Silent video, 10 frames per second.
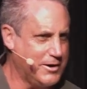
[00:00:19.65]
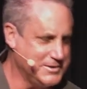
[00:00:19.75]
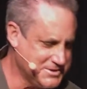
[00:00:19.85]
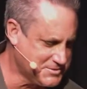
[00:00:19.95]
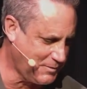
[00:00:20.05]
I
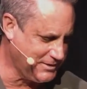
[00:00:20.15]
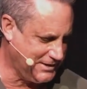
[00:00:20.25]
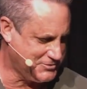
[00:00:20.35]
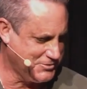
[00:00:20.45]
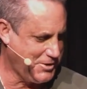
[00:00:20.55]
just wanted to
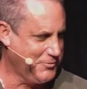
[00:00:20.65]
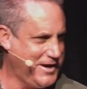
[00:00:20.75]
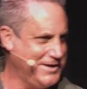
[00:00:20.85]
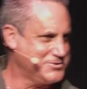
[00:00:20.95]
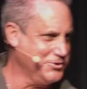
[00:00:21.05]
let you know
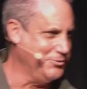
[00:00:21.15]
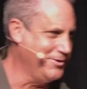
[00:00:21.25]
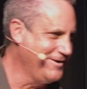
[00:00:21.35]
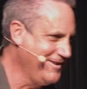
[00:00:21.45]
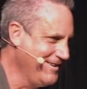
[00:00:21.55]
that, too.
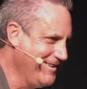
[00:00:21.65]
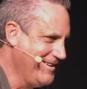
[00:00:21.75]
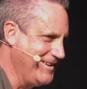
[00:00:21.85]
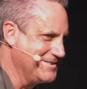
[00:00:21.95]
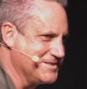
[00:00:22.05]

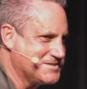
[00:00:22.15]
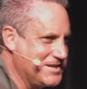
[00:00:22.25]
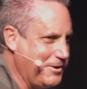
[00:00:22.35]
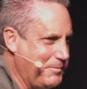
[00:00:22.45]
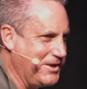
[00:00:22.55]
I can just
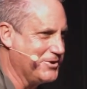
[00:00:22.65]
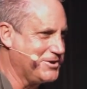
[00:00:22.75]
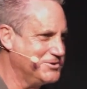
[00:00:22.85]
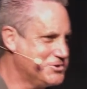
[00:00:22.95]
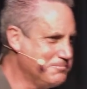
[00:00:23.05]
tell by
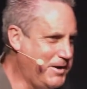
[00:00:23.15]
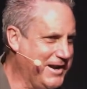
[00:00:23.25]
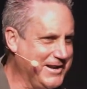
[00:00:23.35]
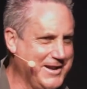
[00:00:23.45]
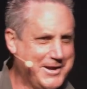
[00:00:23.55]
looking at your
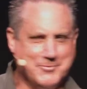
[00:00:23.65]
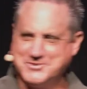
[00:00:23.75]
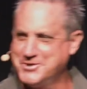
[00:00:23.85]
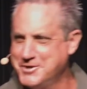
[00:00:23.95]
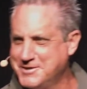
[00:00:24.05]
body
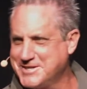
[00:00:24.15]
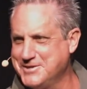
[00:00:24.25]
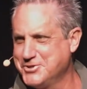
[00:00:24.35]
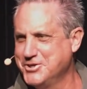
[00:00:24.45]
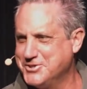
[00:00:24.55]
language. You're not
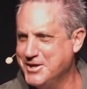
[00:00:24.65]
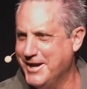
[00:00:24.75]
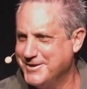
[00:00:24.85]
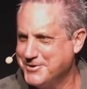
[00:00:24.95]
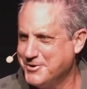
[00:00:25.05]
that good
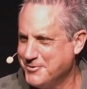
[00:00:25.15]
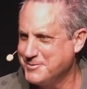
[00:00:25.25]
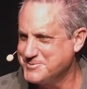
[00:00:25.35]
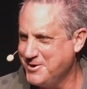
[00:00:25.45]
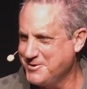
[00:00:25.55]
yet. You know what
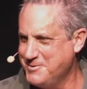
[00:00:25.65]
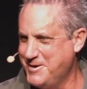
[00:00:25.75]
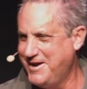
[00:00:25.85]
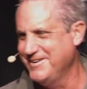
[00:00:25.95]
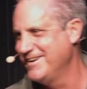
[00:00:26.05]
I'm talking
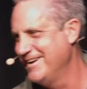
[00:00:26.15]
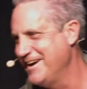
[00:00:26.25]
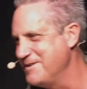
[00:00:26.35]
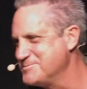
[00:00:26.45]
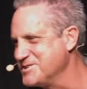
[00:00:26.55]
about?
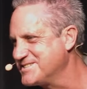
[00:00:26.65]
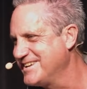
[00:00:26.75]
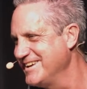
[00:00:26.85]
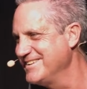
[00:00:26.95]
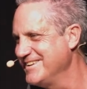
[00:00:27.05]
I'm just
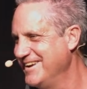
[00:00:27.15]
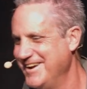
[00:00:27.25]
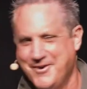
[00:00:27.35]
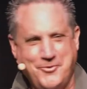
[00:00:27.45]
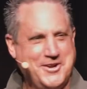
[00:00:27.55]
kidding.
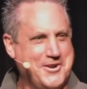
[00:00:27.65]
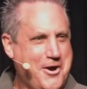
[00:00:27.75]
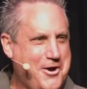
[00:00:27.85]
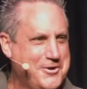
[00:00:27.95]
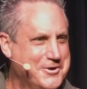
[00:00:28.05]
What an
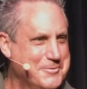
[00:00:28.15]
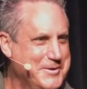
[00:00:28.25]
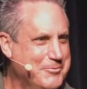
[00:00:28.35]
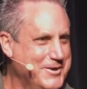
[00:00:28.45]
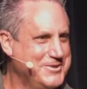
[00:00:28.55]
honor to
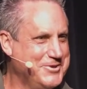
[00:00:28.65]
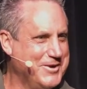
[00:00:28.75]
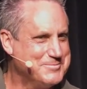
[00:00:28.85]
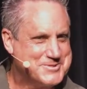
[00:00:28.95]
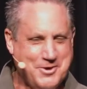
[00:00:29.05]
be with you.
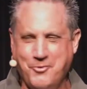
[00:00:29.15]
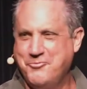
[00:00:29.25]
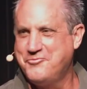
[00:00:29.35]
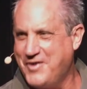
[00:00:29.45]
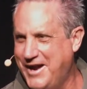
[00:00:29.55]
I'm so
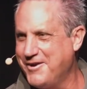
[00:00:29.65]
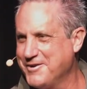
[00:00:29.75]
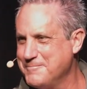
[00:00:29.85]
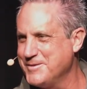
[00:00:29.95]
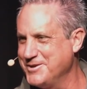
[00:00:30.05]
fired
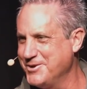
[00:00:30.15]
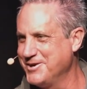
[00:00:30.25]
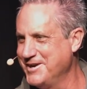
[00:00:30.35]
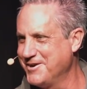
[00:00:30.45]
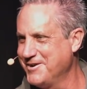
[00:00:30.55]
up that you're
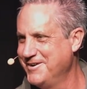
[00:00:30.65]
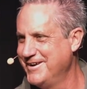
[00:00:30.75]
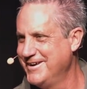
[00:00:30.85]
here.